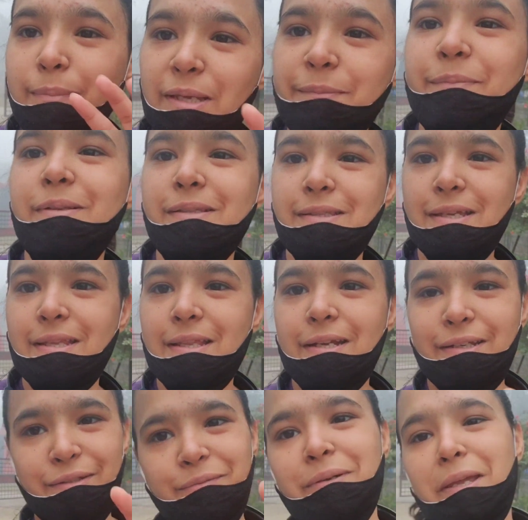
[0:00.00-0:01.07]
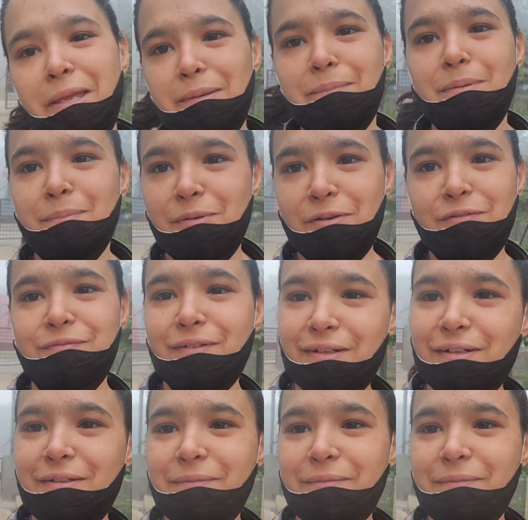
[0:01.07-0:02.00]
people see that you're capable of